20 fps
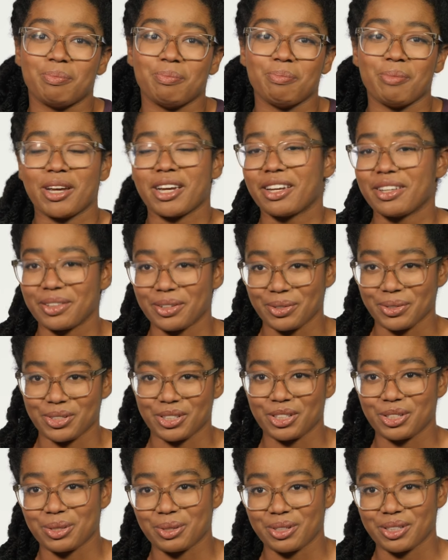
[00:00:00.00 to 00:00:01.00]
making the whole
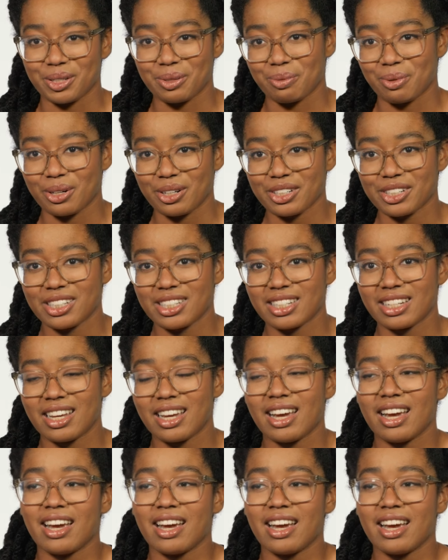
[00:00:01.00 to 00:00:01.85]
situation worse